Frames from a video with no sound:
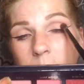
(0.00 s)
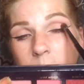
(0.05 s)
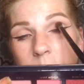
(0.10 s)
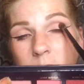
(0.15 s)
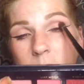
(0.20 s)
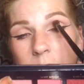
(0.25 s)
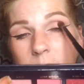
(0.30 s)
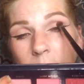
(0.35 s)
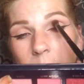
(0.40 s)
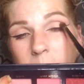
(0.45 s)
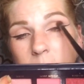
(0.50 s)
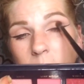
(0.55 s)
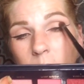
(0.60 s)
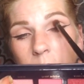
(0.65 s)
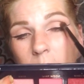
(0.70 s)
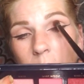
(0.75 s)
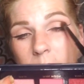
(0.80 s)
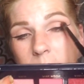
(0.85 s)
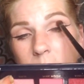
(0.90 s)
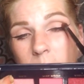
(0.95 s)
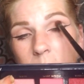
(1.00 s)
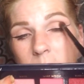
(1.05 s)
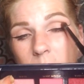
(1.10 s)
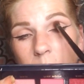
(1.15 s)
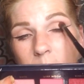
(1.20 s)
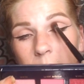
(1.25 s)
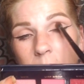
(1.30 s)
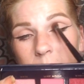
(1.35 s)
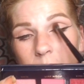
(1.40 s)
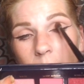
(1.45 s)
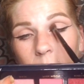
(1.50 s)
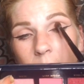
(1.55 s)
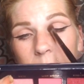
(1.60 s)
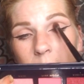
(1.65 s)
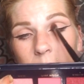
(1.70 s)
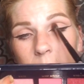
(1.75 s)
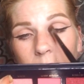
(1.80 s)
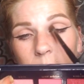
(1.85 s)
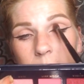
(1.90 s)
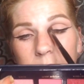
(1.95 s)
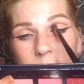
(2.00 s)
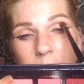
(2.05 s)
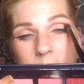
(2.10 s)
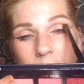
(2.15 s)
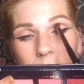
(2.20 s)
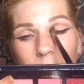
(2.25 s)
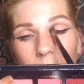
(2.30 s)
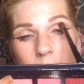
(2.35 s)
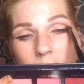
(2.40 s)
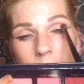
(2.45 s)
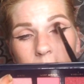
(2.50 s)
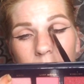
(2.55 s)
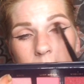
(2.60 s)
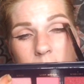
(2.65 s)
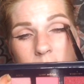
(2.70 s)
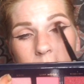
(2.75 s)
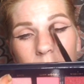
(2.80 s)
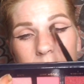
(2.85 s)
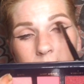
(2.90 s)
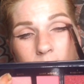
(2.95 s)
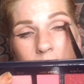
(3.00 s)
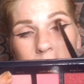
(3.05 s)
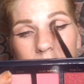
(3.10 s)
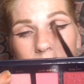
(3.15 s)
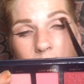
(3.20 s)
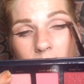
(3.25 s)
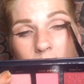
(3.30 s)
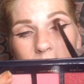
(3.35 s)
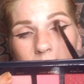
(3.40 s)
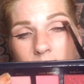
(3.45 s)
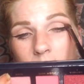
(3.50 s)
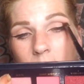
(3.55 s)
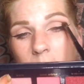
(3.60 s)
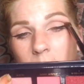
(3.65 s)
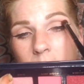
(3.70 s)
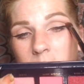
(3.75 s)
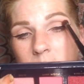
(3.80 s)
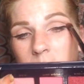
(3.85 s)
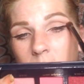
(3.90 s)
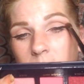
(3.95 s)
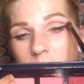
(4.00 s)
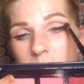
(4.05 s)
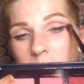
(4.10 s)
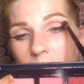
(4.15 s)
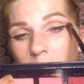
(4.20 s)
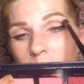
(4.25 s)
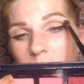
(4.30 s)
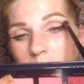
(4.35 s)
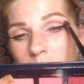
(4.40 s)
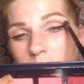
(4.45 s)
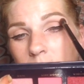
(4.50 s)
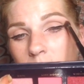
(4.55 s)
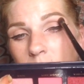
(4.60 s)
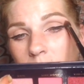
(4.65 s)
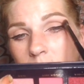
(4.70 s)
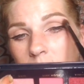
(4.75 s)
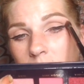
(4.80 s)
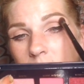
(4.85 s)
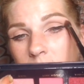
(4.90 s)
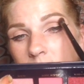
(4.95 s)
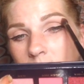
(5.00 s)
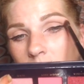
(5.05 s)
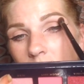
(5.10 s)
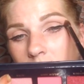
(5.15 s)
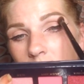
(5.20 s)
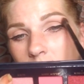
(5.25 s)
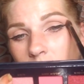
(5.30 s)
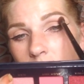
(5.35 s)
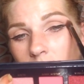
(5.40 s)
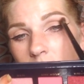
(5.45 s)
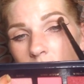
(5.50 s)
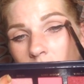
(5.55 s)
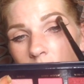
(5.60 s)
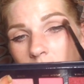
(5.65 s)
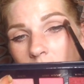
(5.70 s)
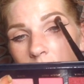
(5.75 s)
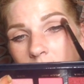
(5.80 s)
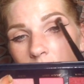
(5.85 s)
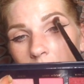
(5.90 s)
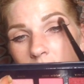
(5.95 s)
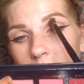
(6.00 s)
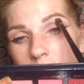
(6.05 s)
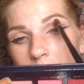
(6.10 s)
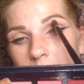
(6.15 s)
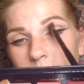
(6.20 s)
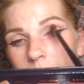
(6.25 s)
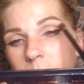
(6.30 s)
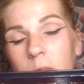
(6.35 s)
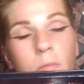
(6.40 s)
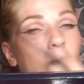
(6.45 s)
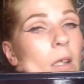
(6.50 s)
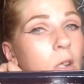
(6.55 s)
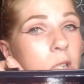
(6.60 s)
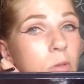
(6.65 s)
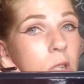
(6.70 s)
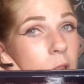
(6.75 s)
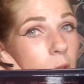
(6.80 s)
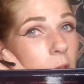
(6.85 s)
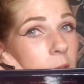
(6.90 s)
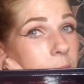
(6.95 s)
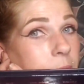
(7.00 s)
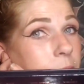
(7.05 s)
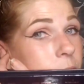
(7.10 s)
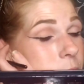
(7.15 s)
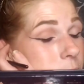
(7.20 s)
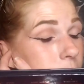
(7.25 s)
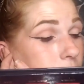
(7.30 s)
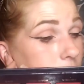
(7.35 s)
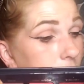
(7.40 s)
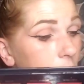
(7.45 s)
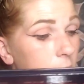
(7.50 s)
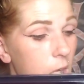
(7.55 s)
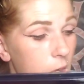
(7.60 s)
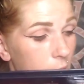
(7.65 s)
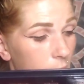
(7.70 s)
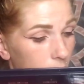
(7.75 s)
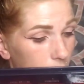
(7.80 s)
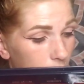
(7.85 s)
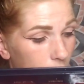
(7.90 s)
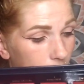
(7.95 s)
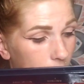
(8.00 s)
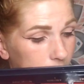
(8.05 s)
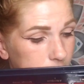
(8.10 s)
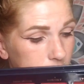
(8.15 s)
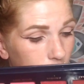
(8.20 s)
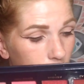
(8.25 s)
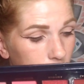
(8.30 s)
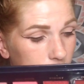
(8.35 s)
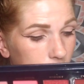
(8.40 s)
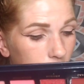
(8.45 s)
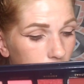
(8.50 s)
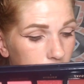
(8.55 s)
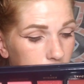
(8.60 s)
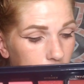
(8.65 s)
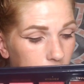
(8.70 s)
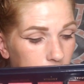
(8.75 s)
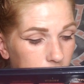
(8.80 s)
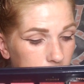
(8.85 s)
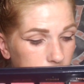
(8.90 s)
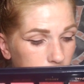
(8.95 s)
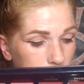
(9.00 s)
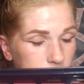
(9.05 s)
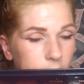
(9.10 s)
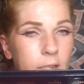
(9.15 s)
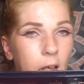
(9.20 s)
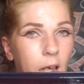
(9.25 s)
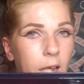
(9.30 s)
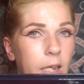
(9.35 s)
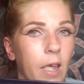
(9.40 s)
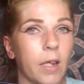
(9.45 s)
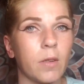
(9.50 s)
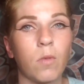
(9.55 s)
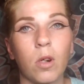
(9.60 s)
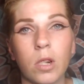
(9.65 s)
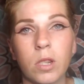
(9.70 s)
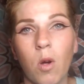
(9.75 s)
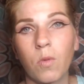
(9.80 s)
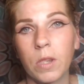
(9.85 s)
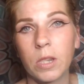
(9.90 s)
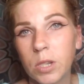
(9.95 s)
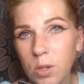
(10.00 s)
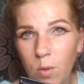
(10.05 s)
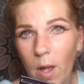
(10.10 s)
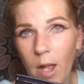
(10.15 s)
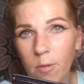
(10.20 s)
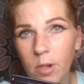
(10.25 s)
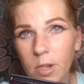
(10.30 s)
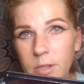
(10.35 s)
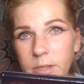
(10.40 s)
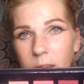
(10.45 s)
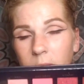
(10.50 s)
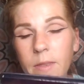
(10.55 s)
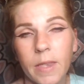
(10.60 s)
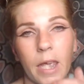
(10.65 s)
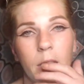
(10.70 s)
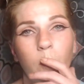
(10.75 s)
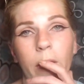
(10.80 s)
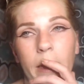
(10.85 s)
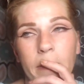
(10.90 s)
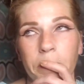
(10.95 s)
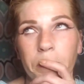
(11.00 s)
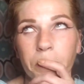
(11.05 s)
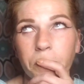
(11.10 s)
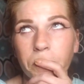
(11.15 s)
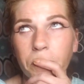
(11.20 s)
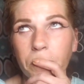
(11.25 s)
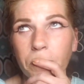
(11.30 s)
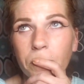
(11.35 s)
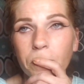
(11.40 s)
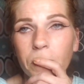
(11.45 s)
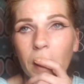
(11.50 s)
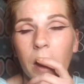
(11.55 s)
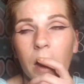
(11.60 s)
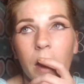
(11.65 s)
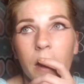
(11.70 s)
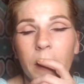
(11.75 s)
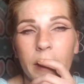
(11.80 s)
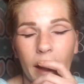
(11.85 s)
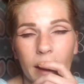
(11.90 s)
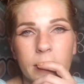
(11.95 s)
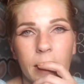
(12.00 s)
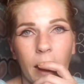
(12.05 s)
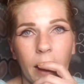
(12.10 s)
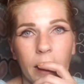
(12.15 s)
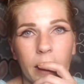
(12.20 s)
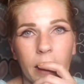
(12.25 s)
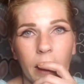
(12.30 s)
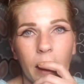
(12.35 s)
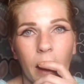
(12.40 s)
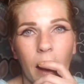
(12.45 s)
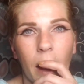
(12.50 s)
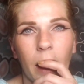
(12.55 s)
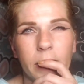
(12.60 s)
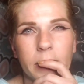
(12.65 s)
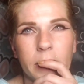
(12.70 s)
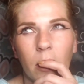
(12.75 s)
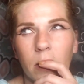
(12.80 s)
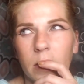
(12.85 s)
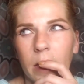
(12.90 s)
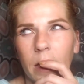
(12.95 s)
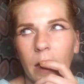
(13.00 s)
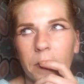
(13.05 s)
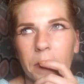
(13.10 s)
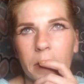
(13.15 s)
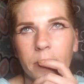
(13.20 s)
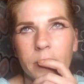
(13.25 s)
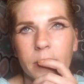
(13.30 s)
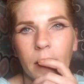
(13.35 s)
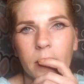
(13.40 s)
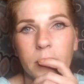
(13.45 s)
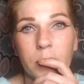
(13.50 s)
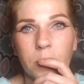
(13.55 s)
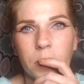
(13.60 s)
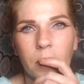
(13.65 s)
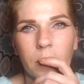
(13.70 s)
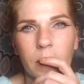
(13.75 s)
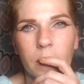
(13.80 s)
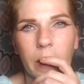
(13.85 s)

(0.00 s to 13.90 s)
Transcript: She is absolutely awesome. The general manager. I love her to death. She does the best she can. It's just that some of her crew is cruddy. Well, anyways, make a long story short, I started on a Tuesday night and worked only 2 hours. And then when the next day I started at, I think it was like 2:30 in